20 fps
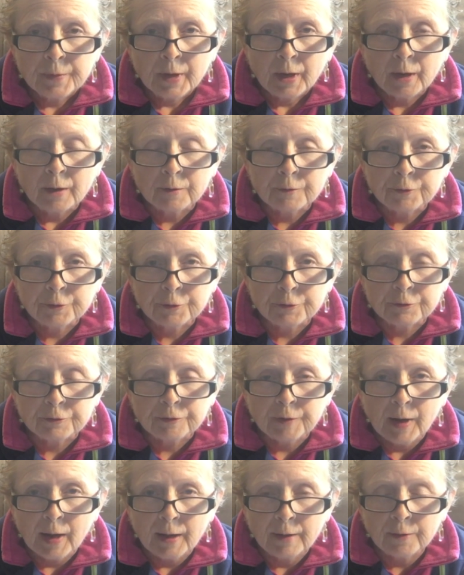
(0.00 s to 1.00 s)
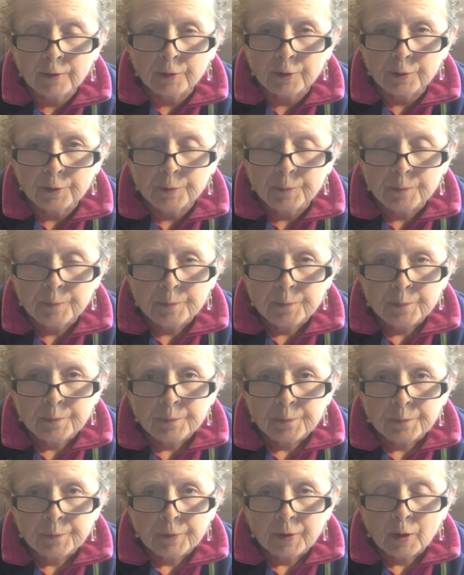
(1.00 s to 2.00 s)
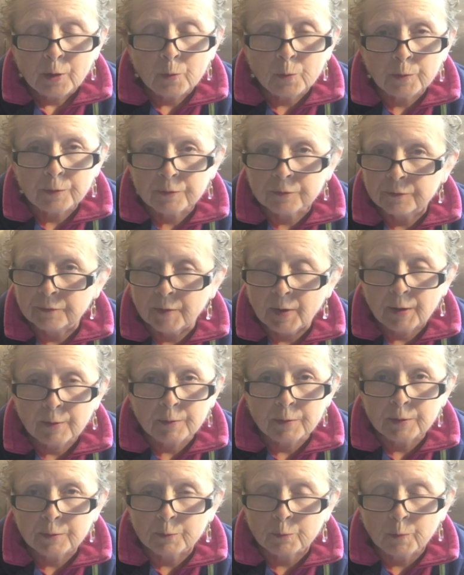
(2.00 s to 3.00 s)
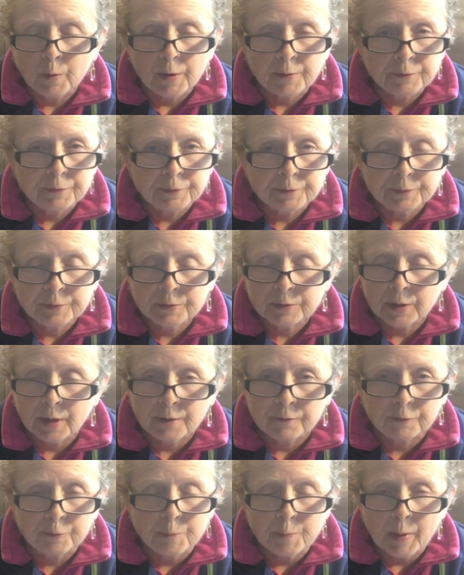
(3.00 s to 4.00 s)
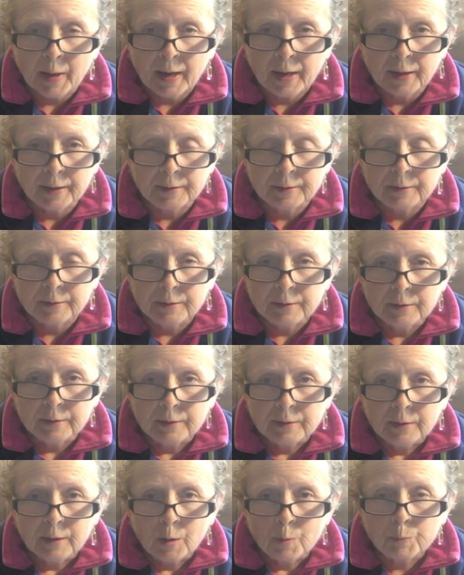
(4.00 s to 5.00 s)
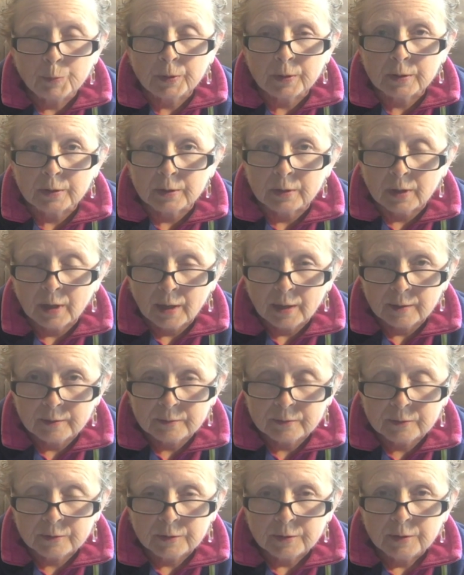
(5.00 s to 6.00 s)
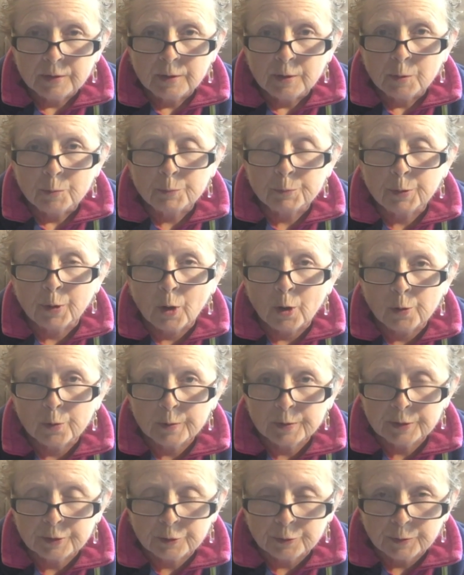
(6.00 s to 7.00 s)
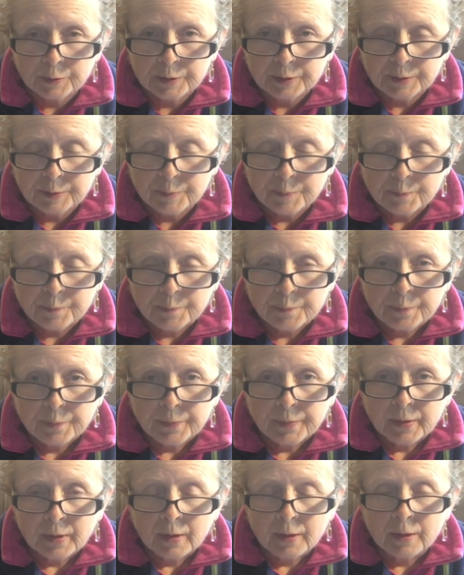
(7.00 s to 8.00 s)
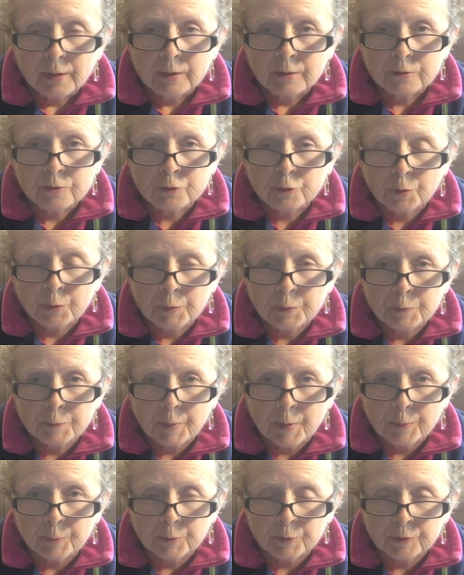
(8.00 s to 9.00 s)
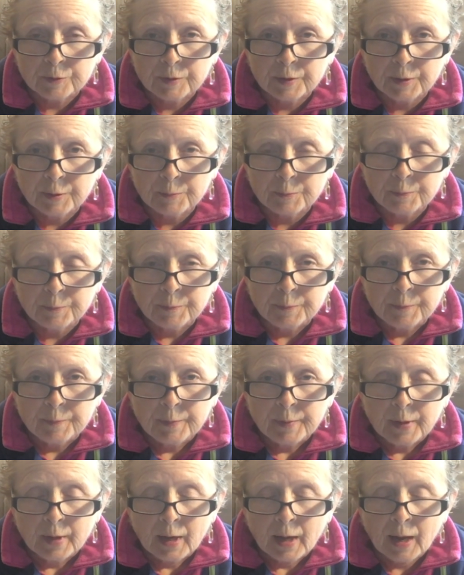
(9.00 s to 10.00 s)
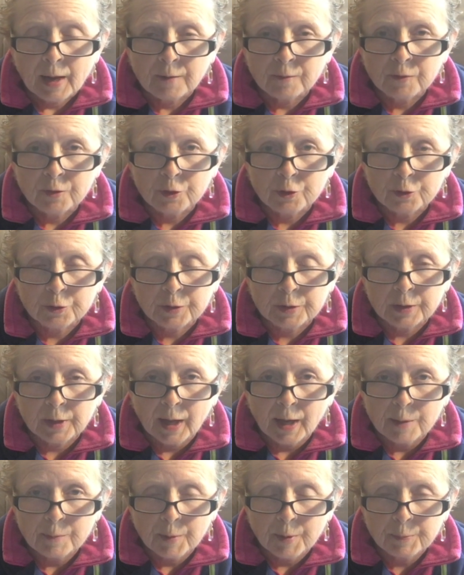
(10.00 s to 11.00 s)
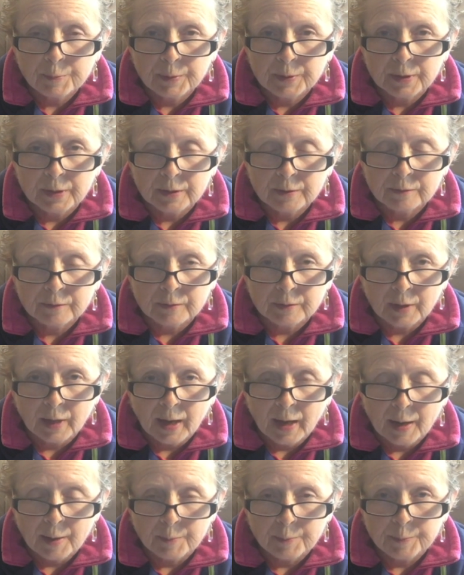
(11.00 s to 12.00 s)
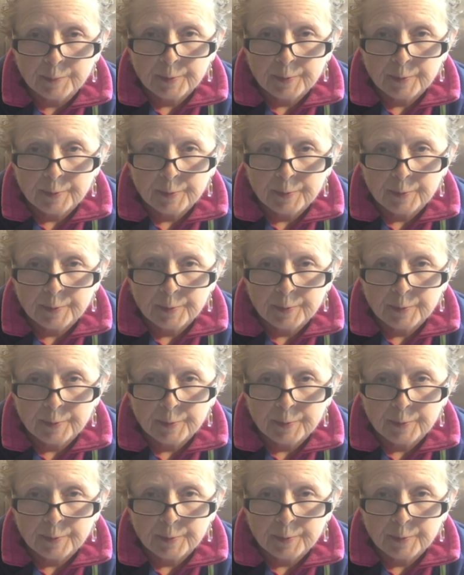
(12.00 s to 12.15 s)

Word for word: of her father, who was a very rough, tough man, but loved poetry. She remembers him having her climb up in his lap,